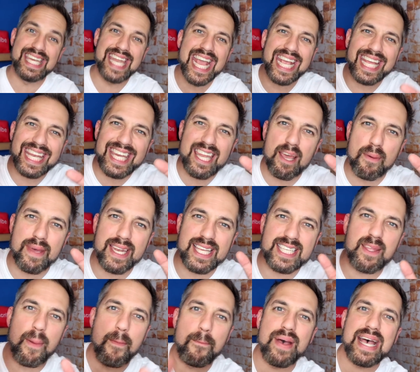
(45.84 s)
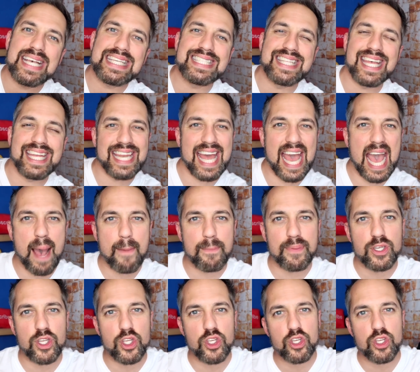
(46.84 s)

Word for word: Nick Nimmin is the best thing to happen to